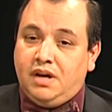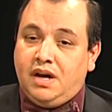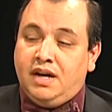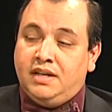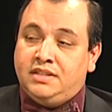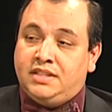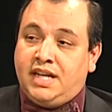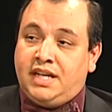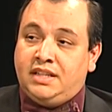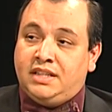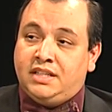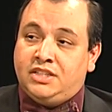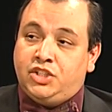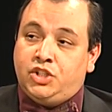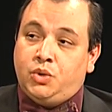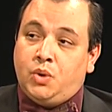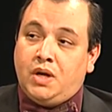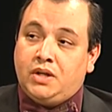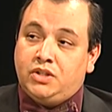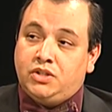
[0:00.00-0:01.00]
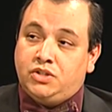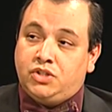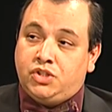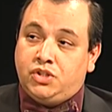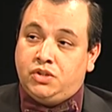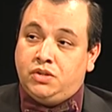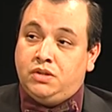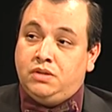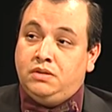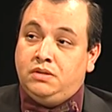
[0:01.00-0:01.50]
a date that you
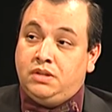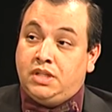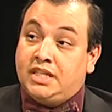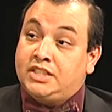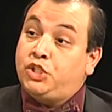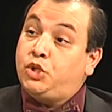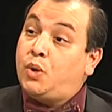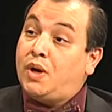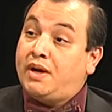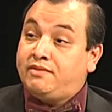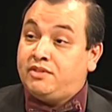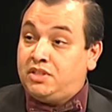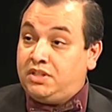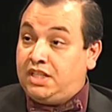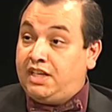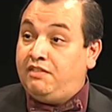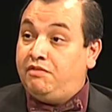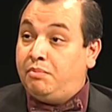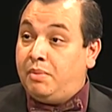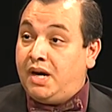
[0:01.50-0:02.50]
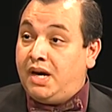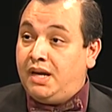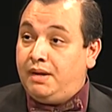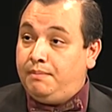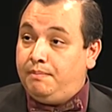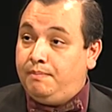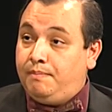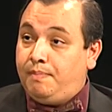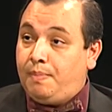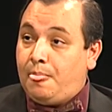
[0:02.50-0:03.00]
should that you have to leave by.
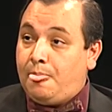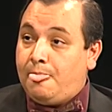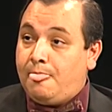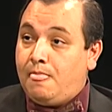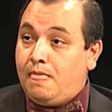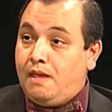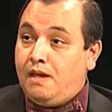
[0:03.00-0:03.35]
Ah.